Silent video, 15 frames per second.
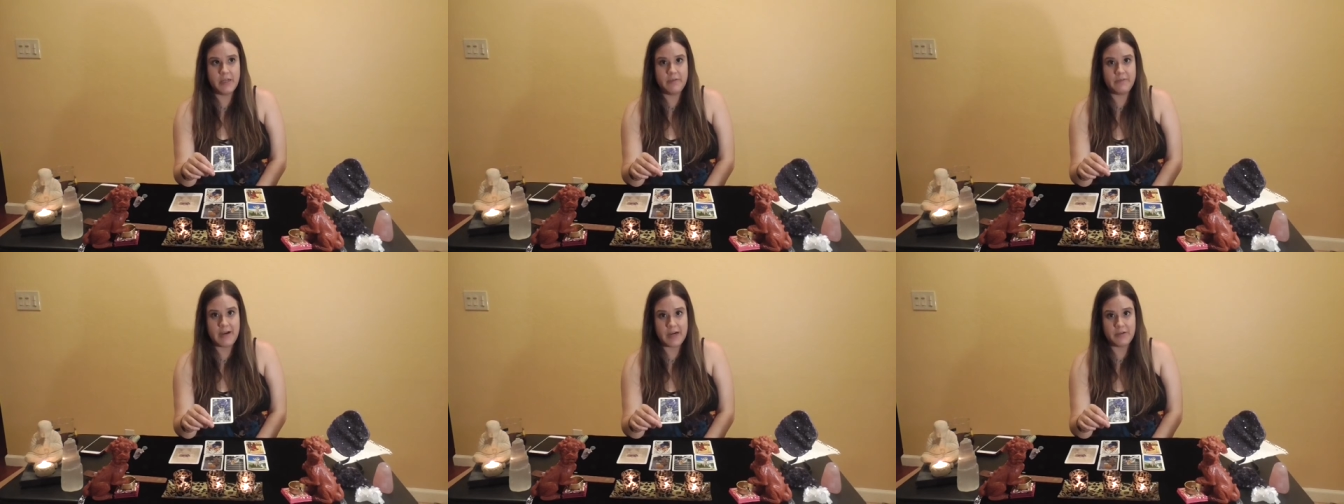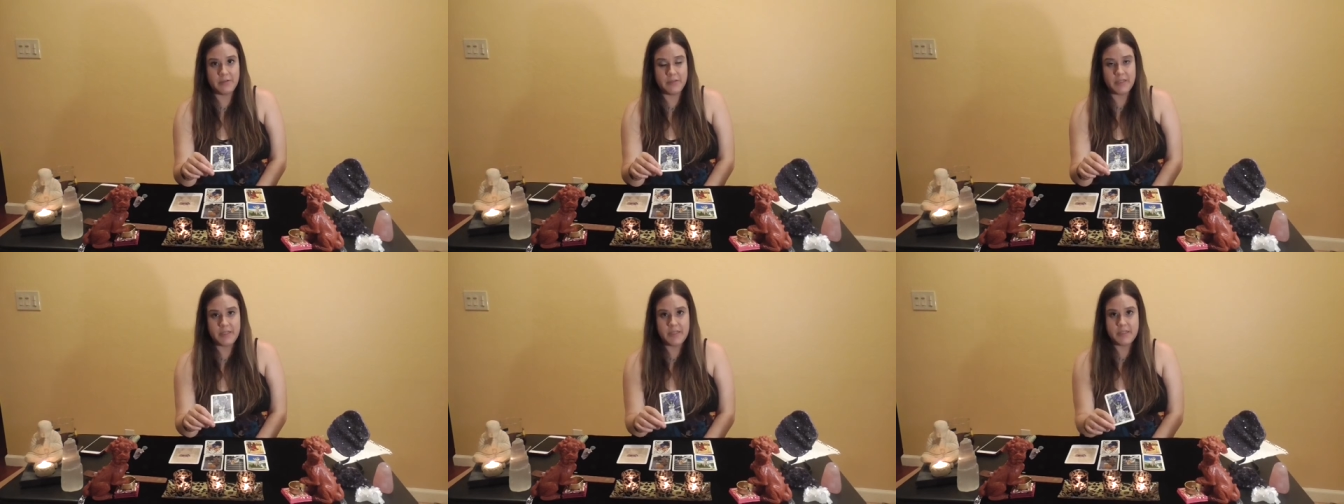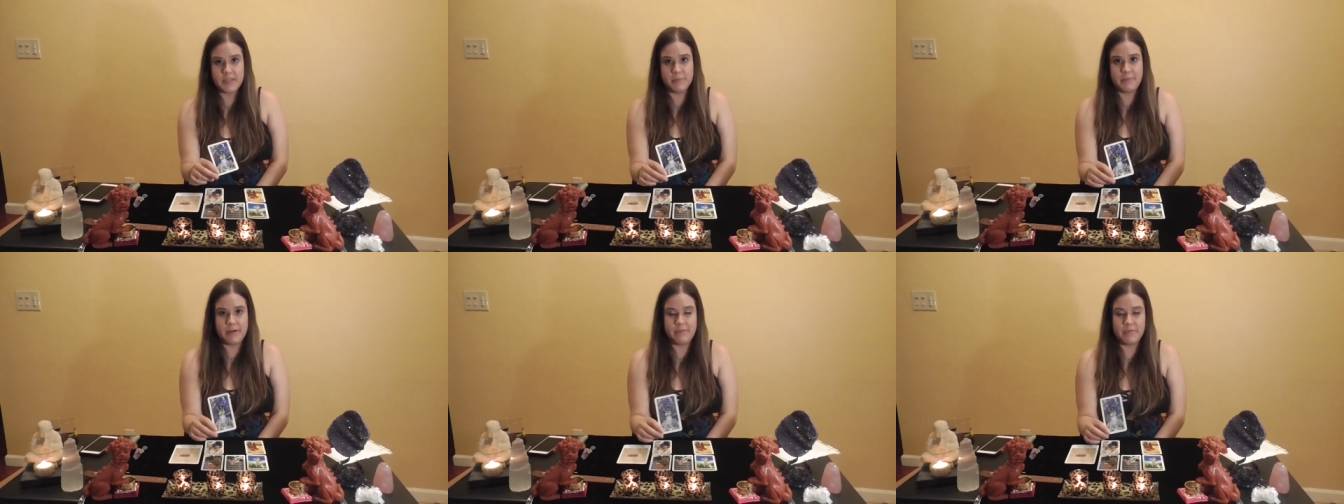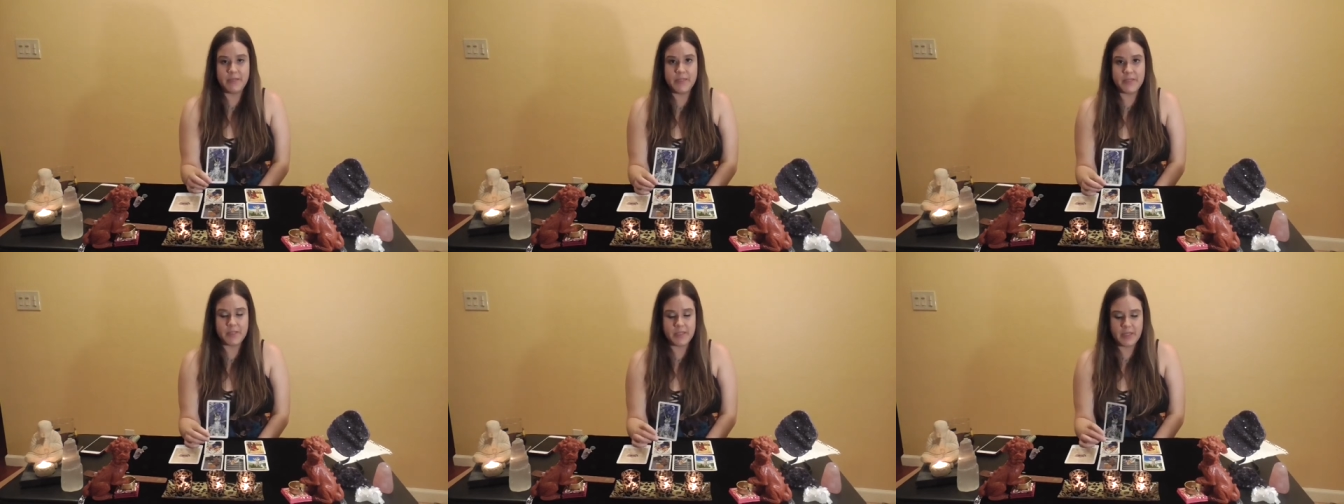faculties and my
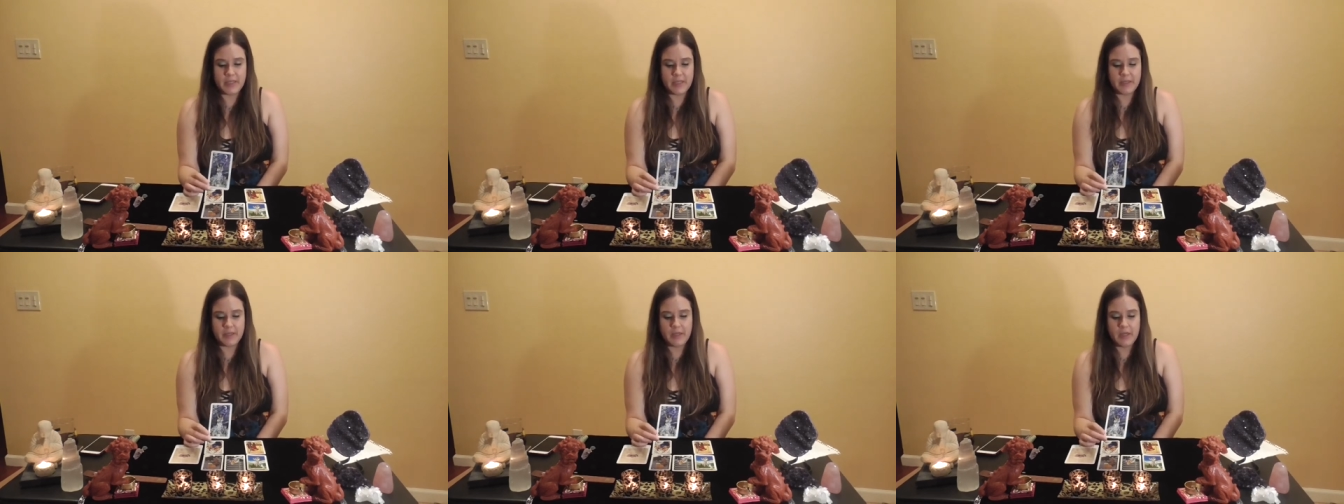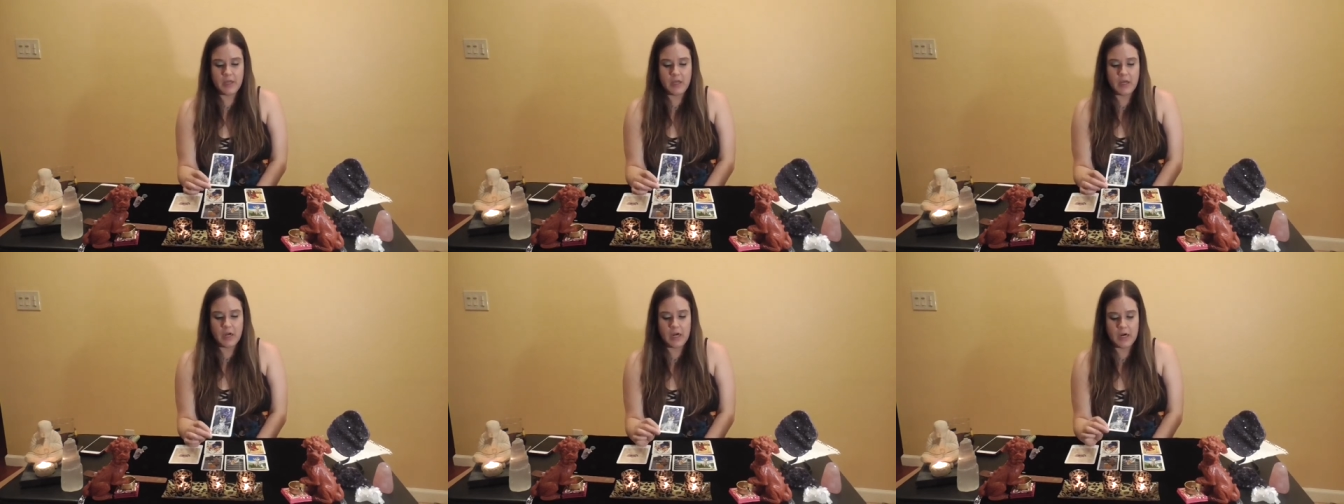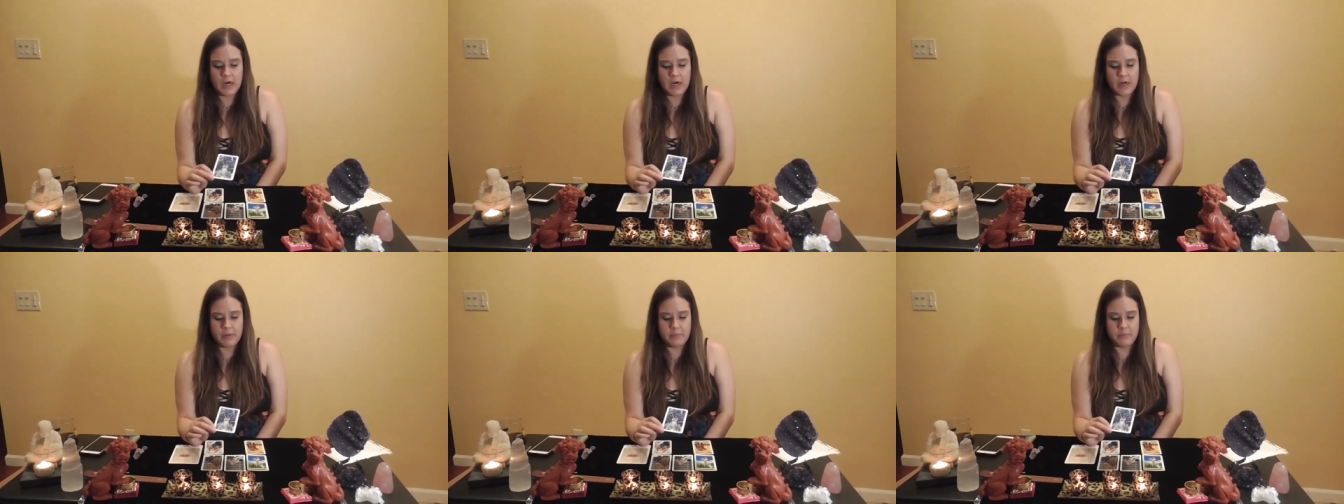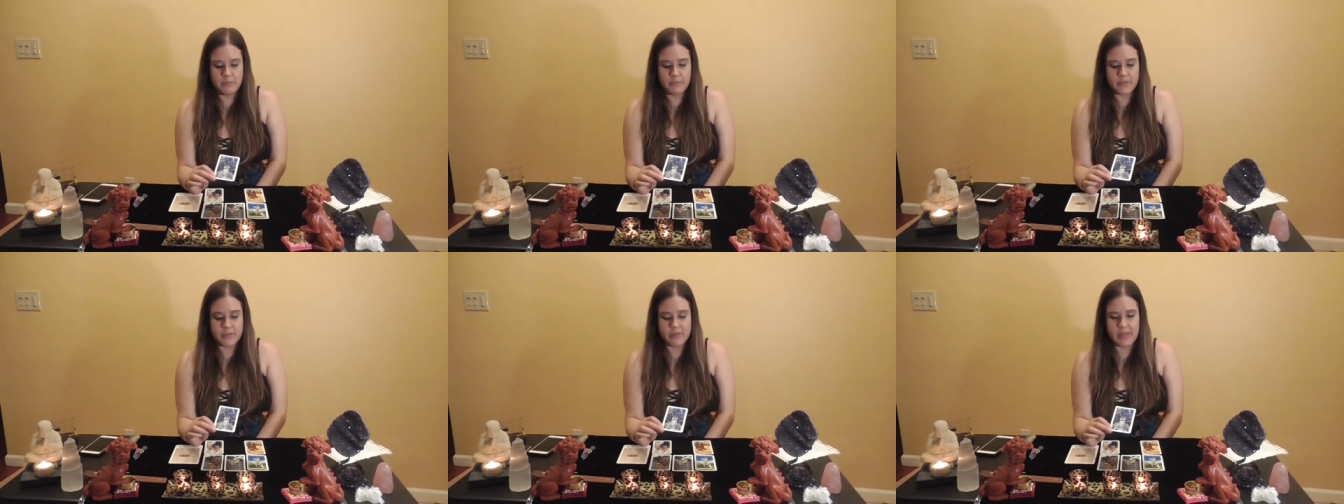reasoning
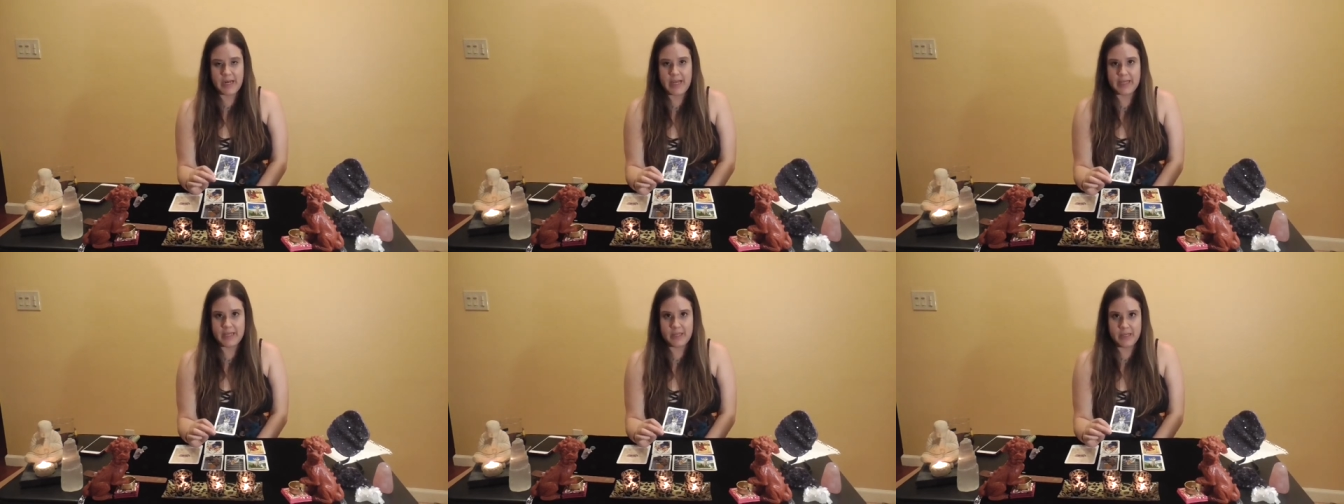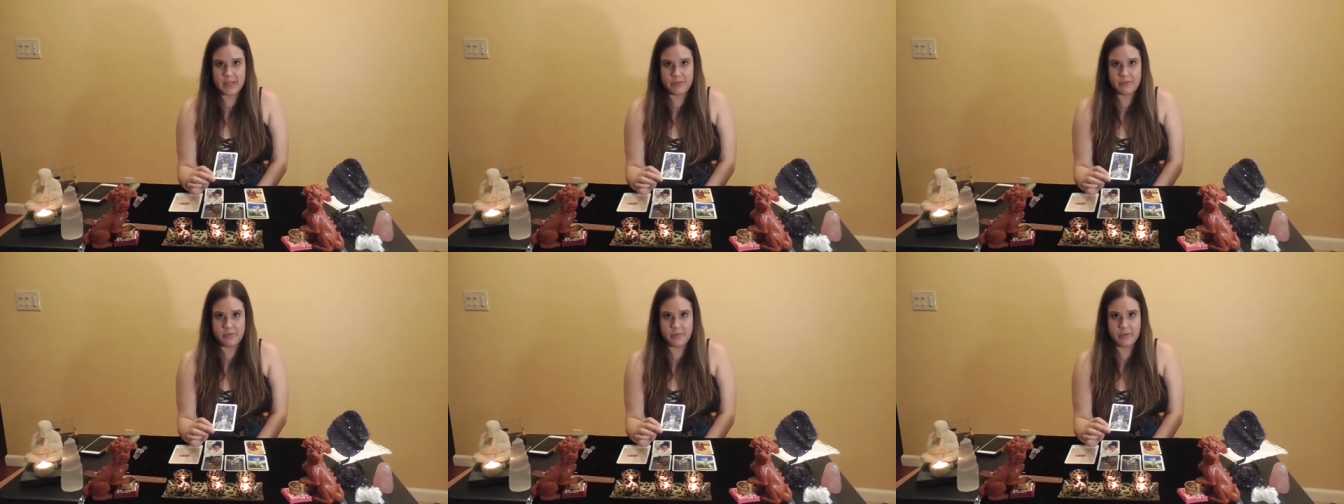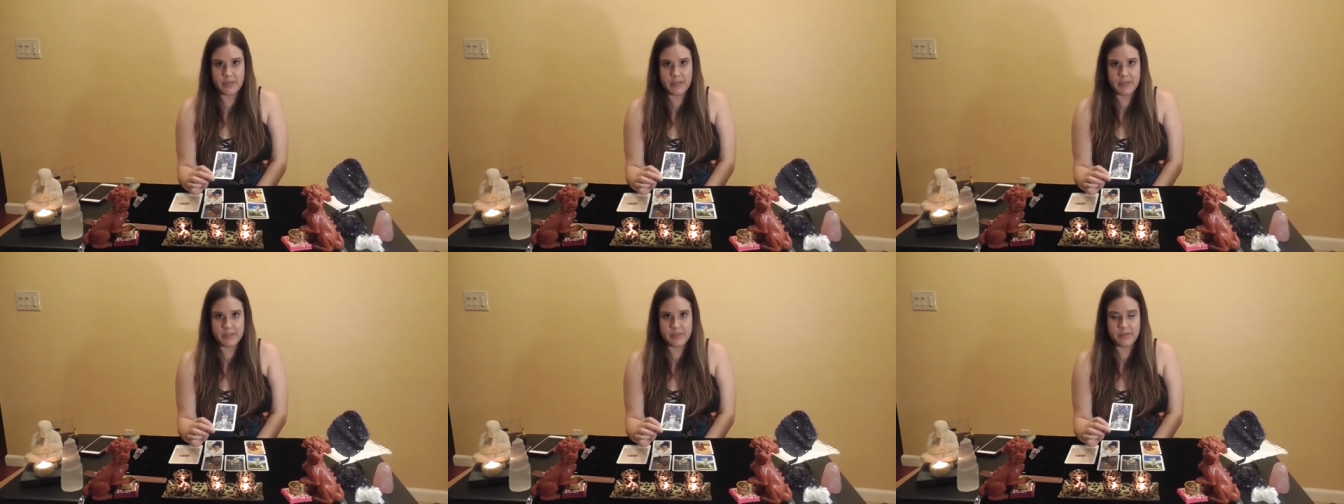so that I can get through this.